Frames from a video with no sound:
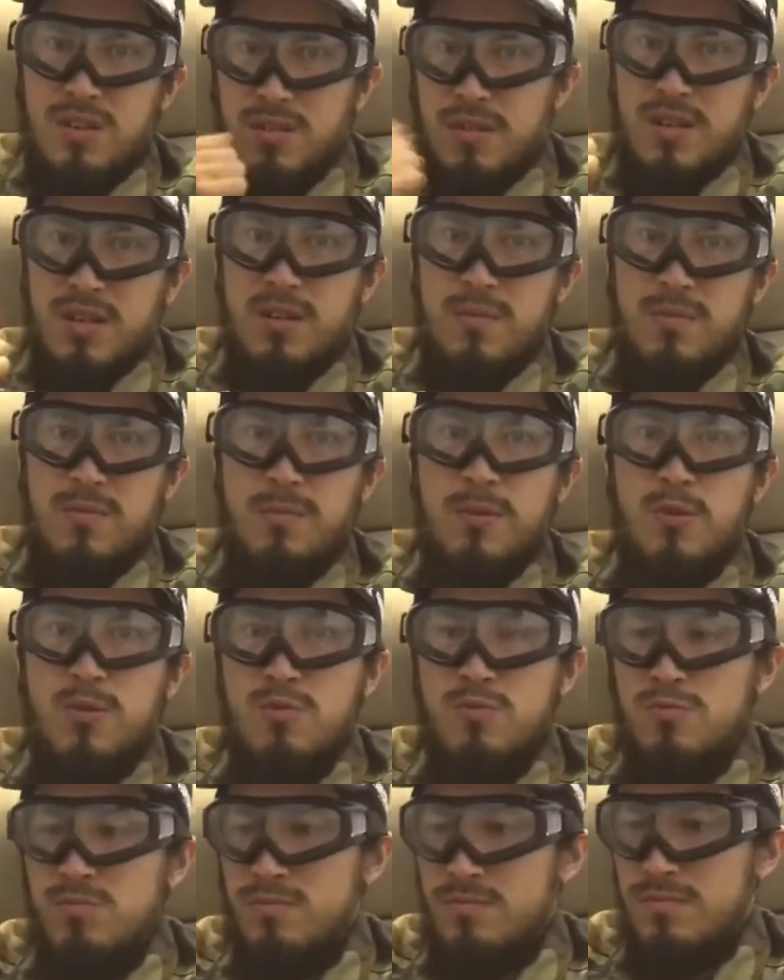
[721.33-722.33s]
of a
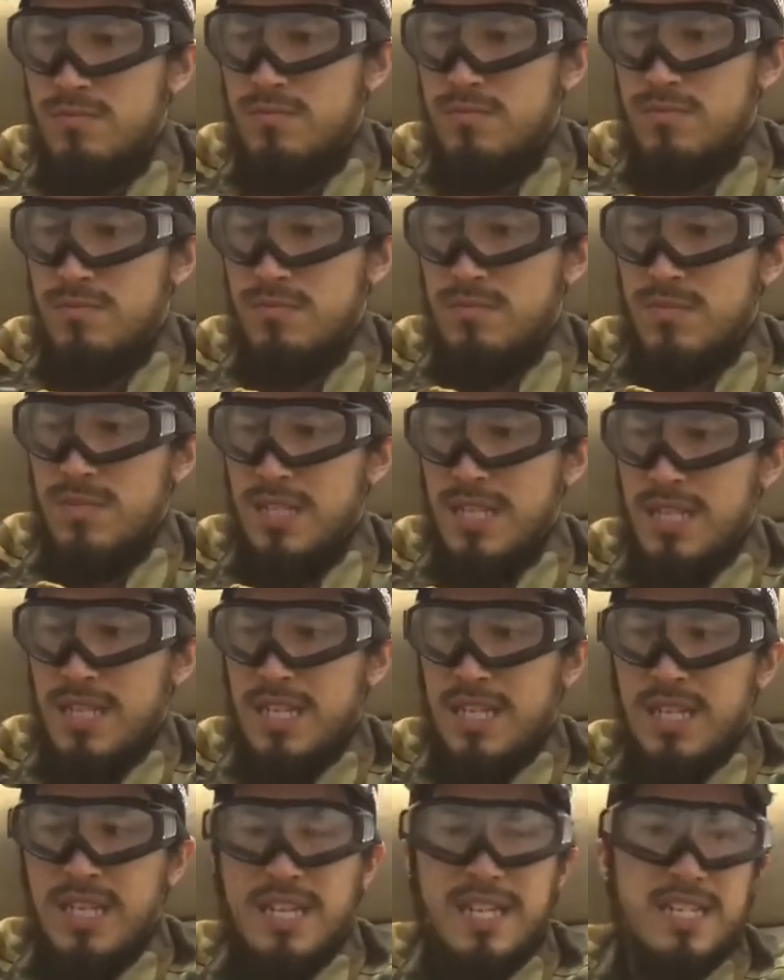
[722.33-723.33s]
pull,
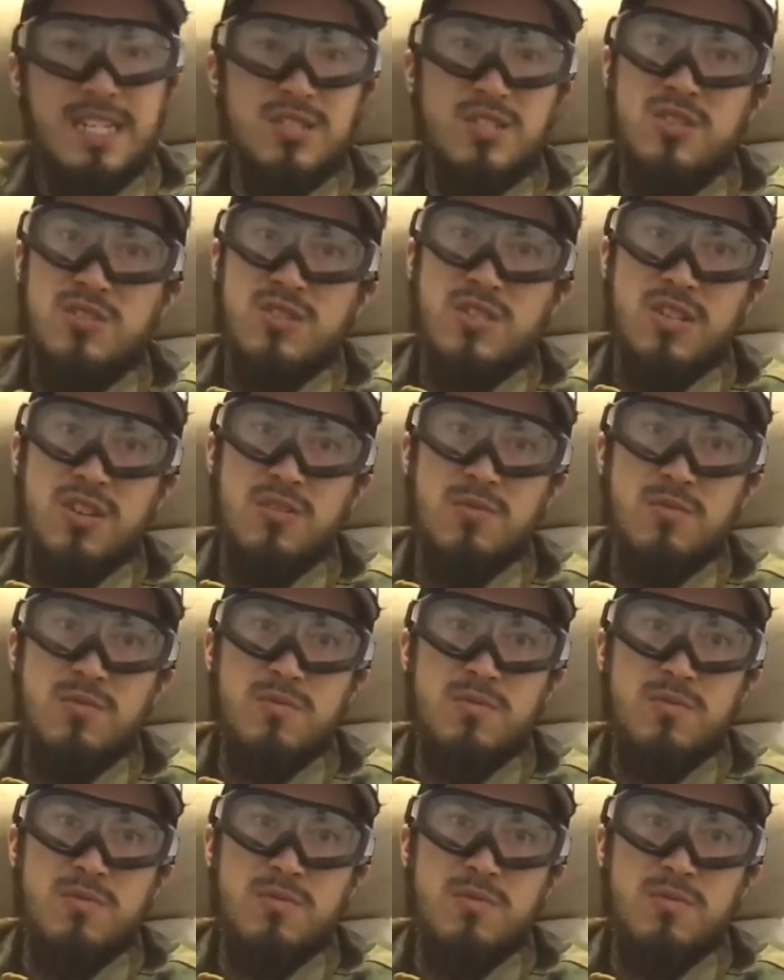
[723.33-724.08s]
and it's good to go.